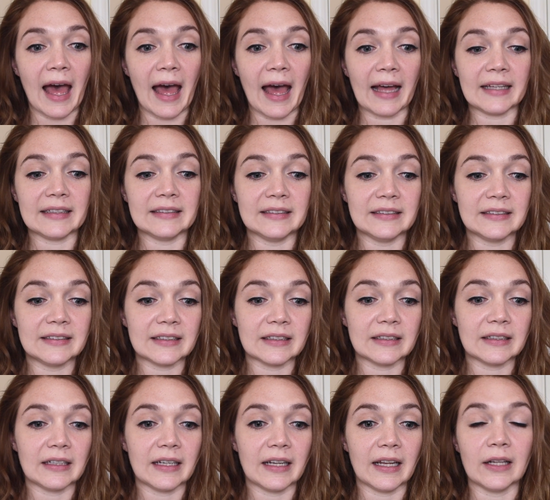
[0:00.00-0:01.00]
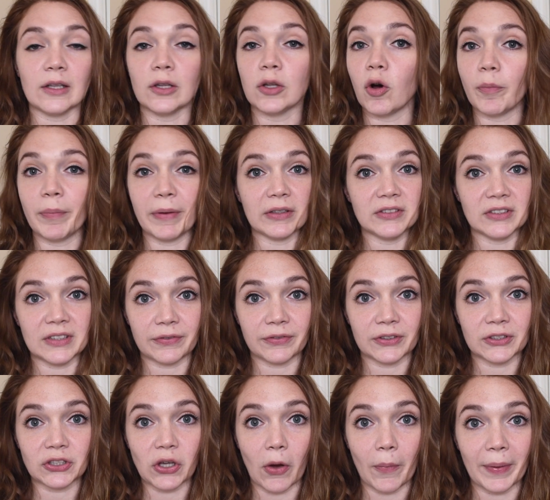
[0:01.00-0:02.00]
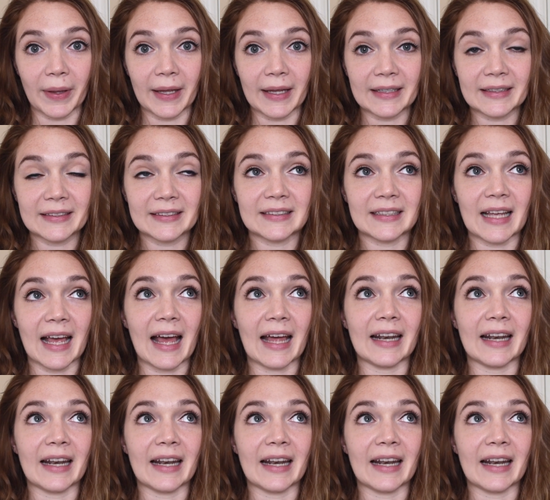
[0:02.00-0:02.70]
and it'll all be on different topics.